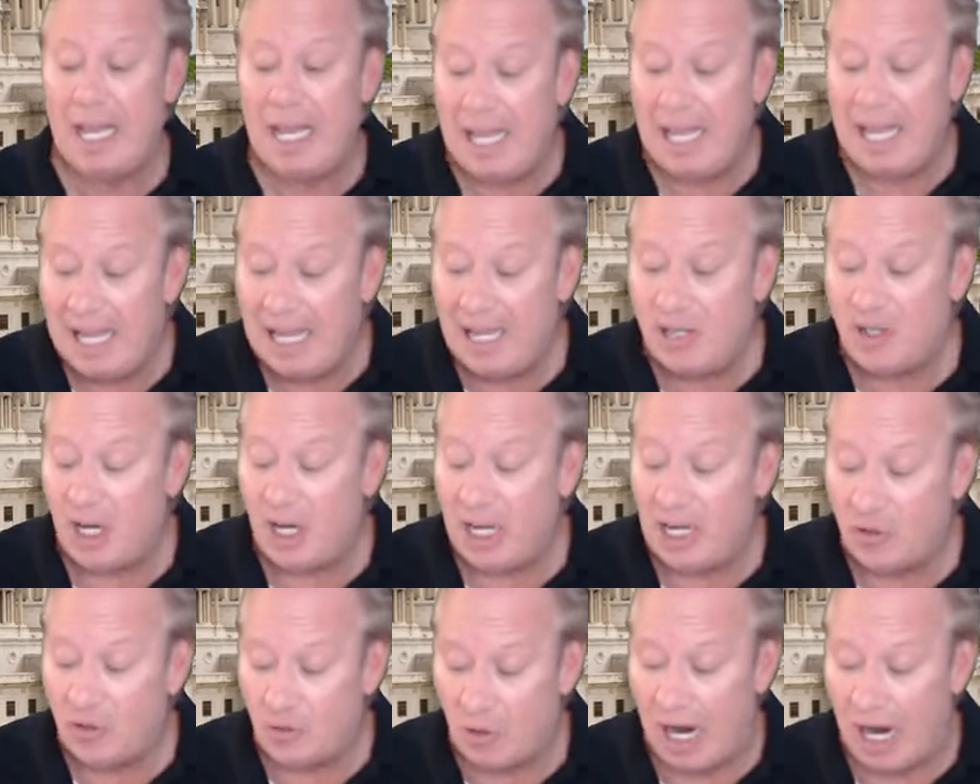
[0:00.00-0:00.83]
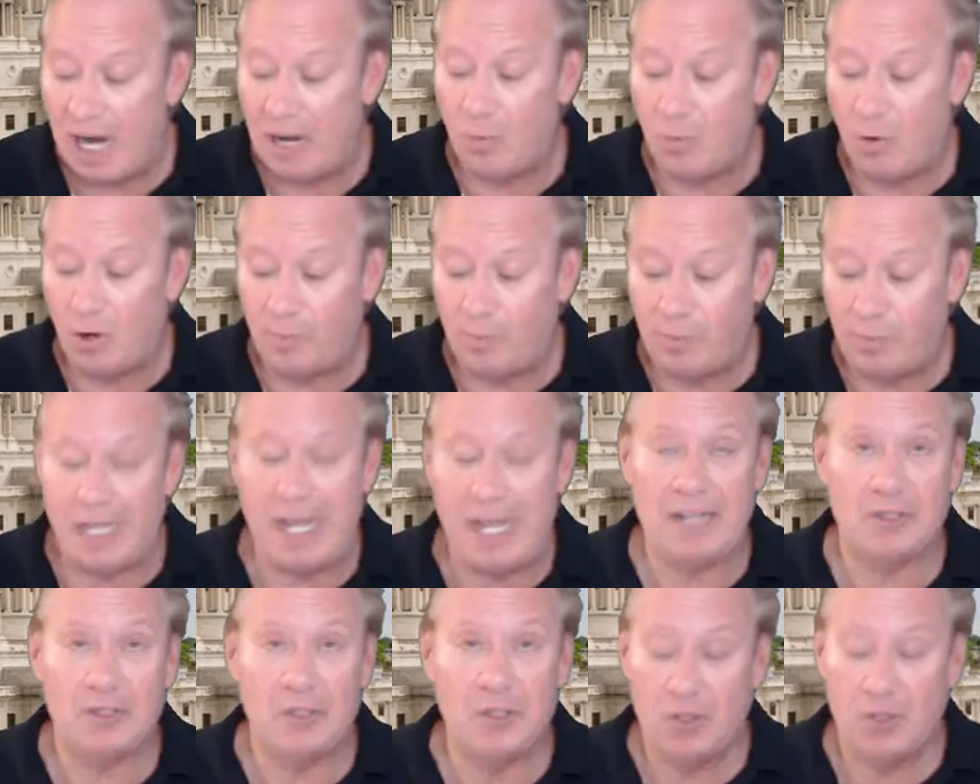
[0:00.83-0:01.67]
AJ Drywall,
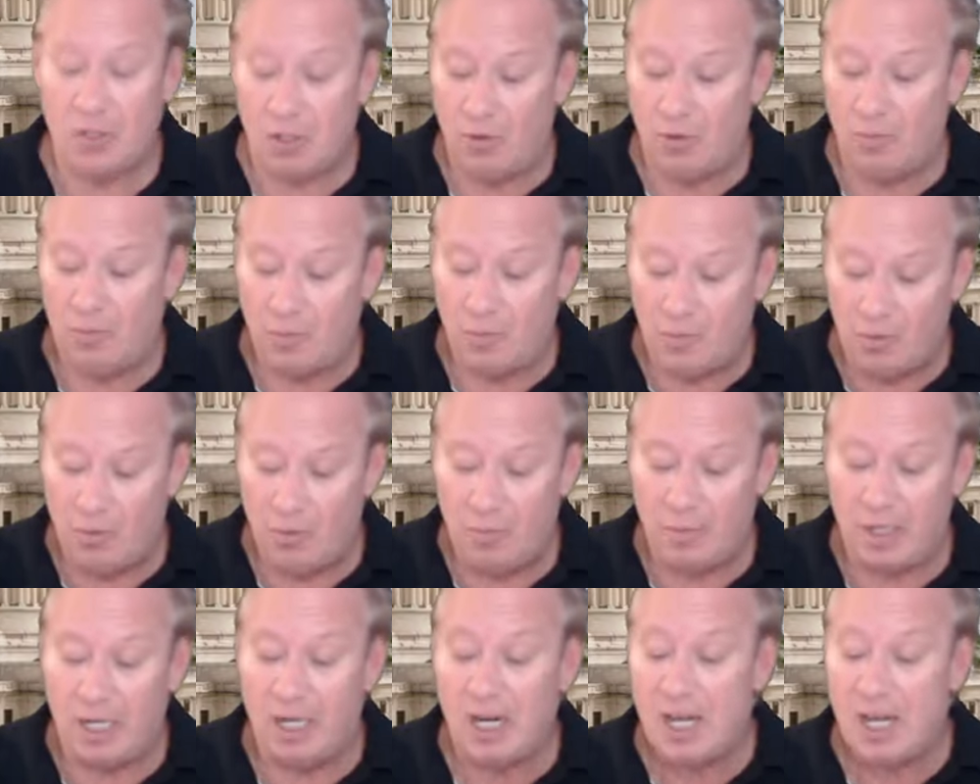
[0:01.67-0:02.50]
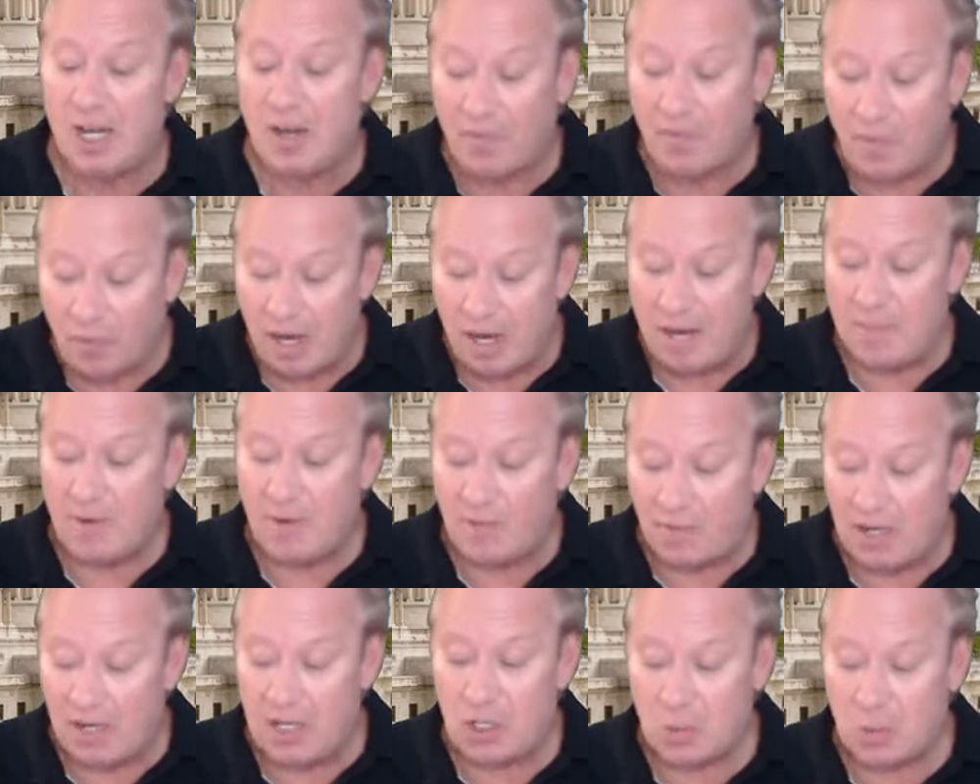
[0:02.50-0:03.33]
Plasters, and Home Improvement. Frame to
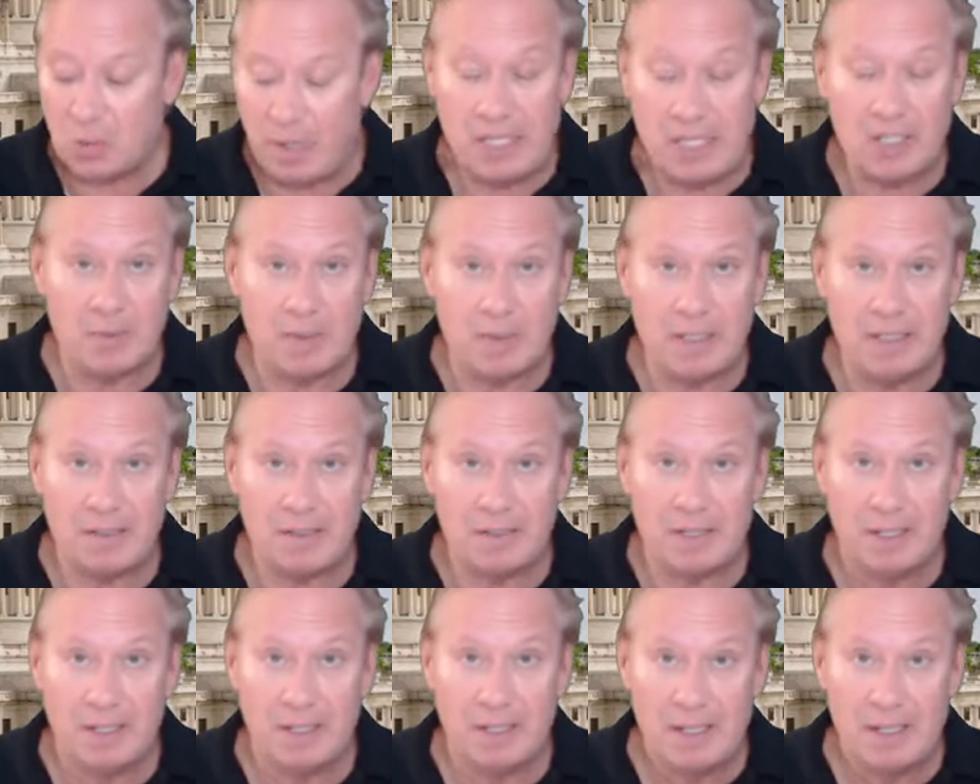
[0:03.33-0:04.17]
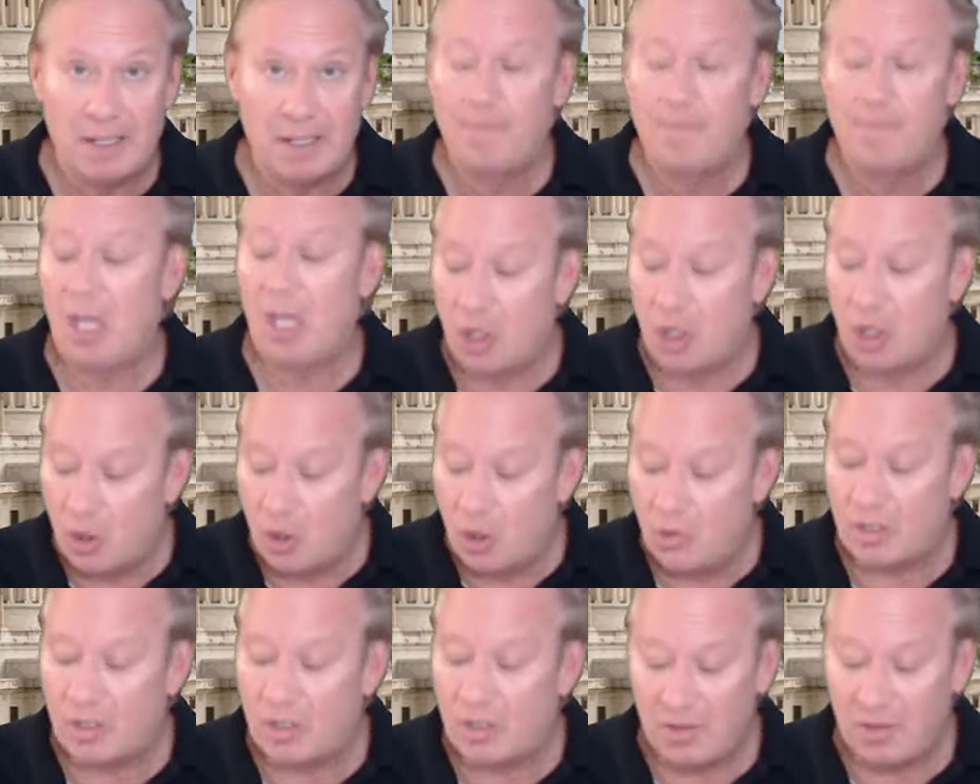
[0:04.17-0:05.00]
finish basements,
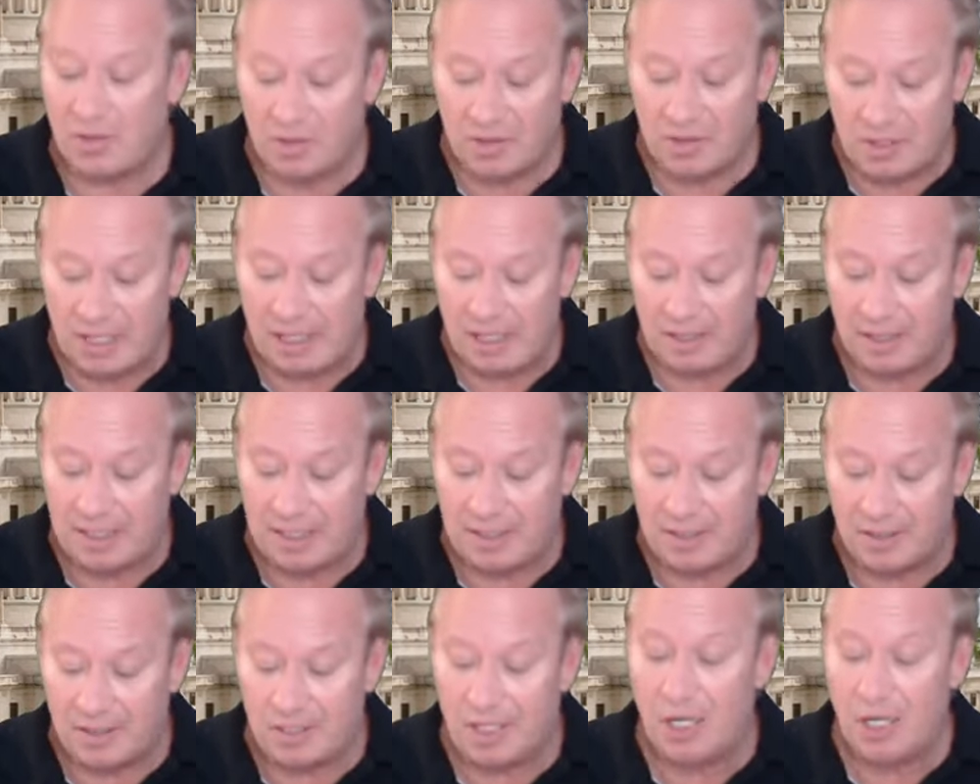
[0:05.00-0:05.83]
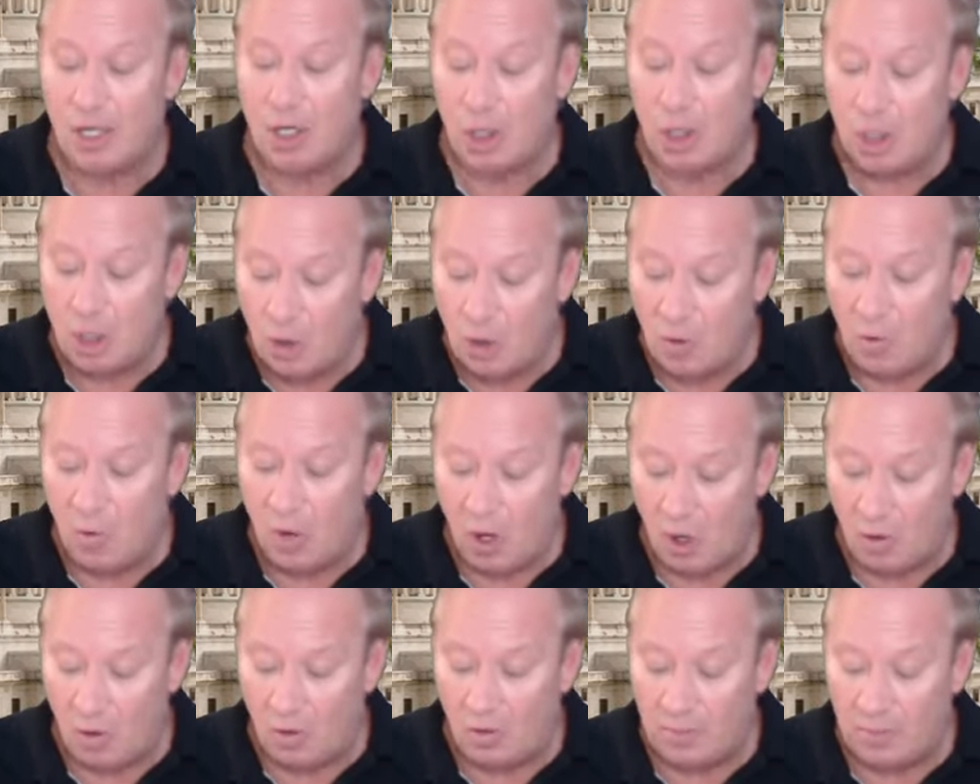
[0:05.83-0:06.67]
acoustical ceilings, new
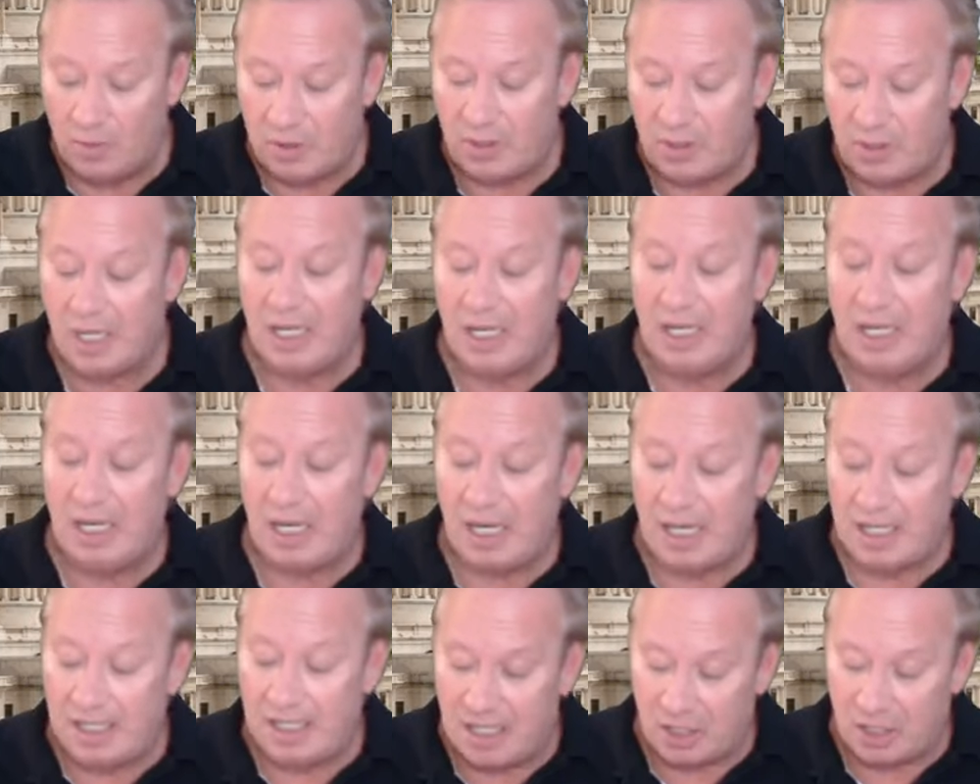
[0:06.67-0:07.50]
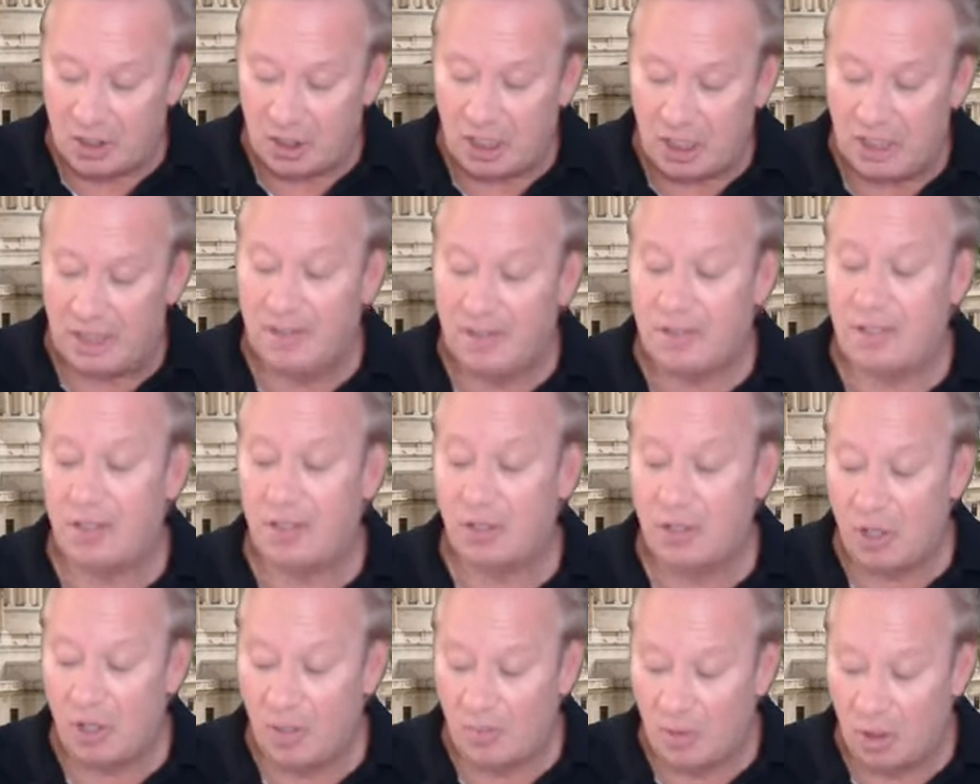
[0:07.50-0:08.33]
homes, additions,
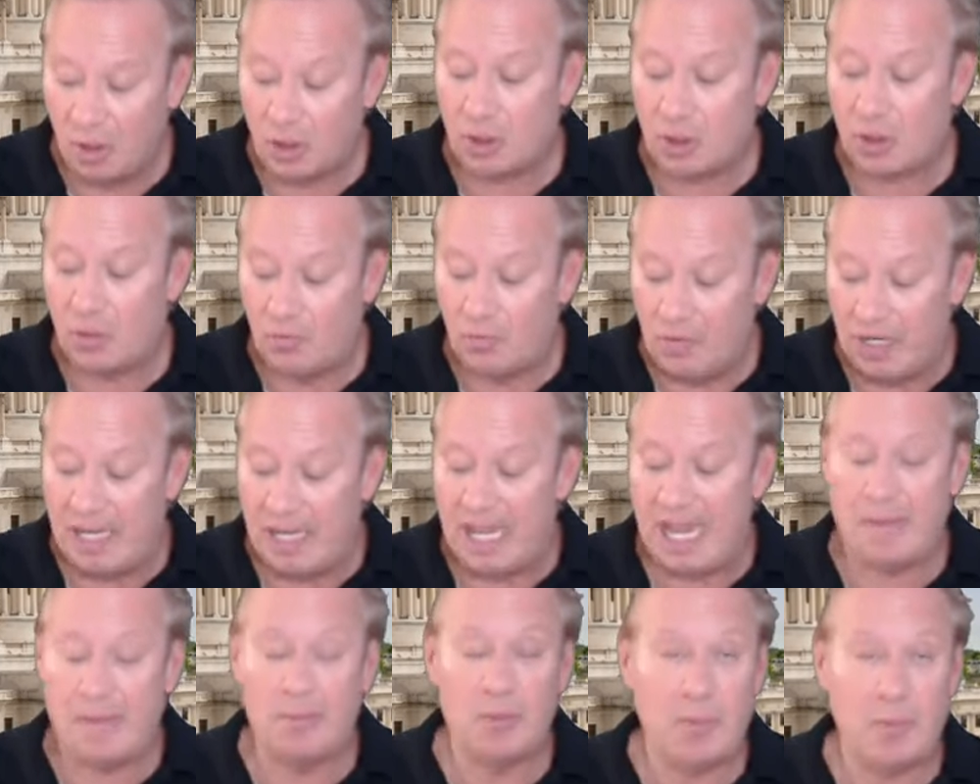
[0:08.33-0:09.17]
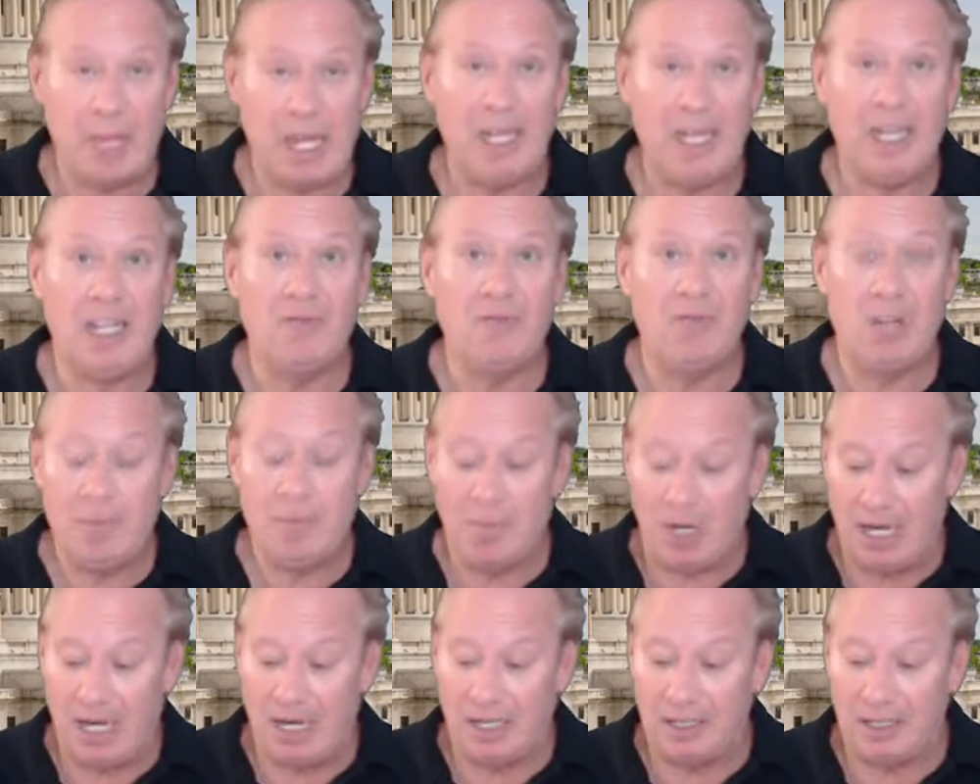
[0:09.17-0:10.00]
commercial rehabs, painting,
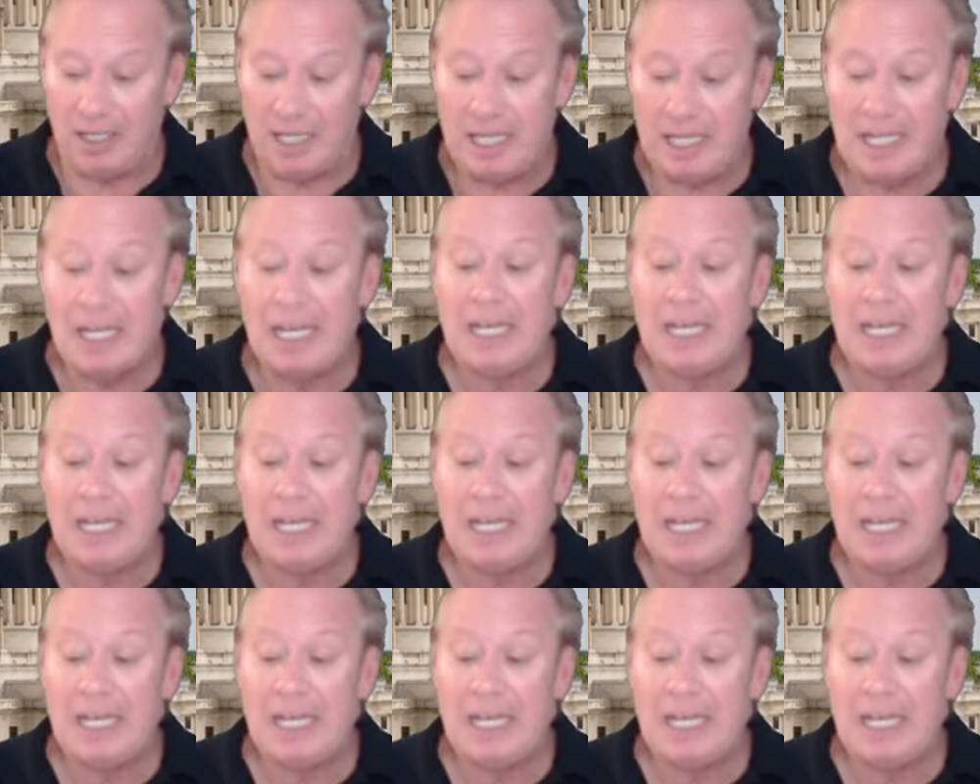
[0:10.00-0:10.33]
remodeling,